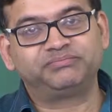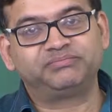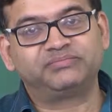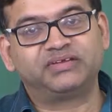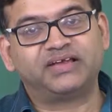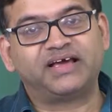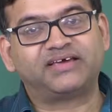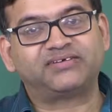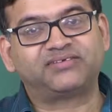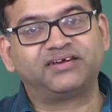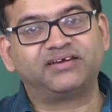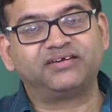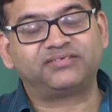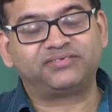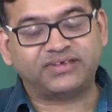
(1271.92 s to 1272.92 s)

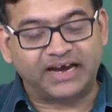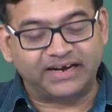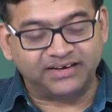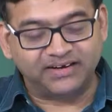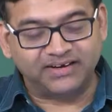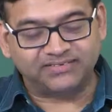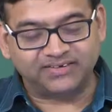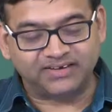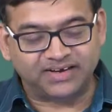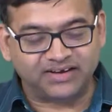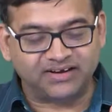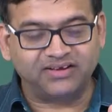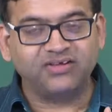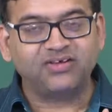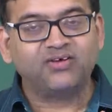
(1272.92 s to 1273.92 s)
SNR?
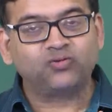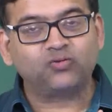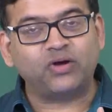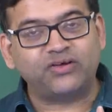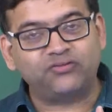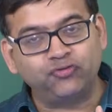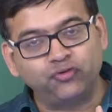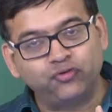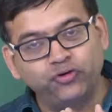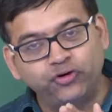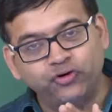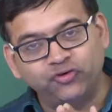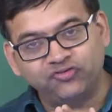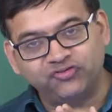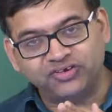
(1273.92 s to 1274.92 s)
So, as you
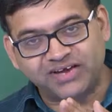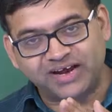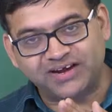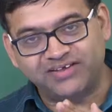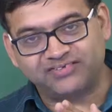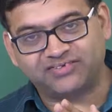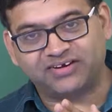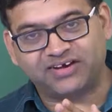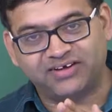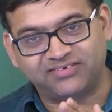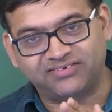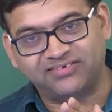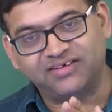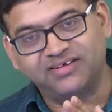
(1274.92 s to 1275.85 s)
reduce the channel SNRs,